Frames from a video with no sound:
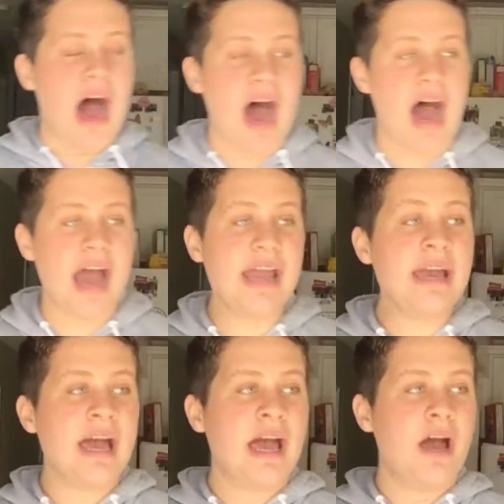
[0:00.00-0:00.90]

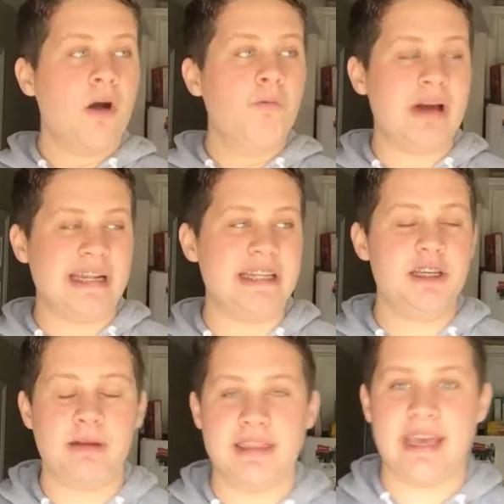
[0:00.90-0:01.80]
I went
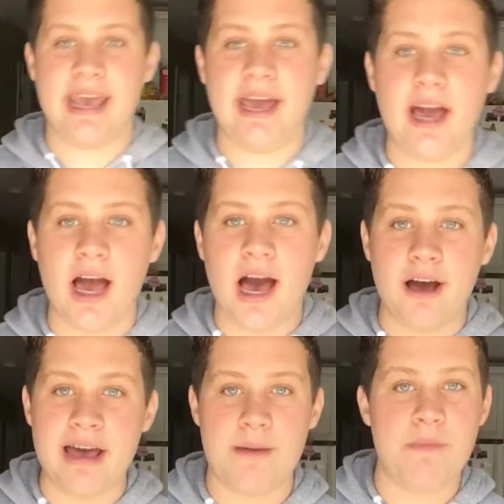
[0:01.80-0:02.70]
into it thinking,
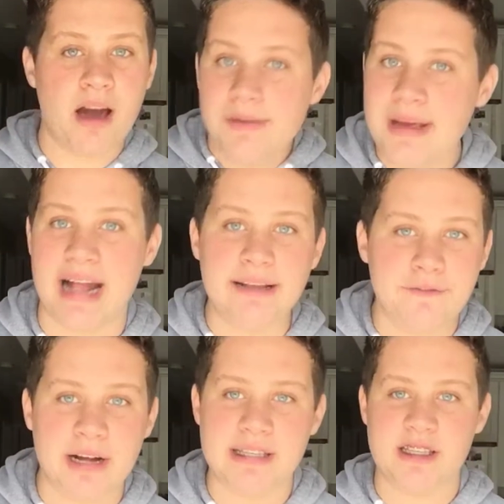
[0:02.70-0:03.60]
okay, I'm not gonna meet any friends.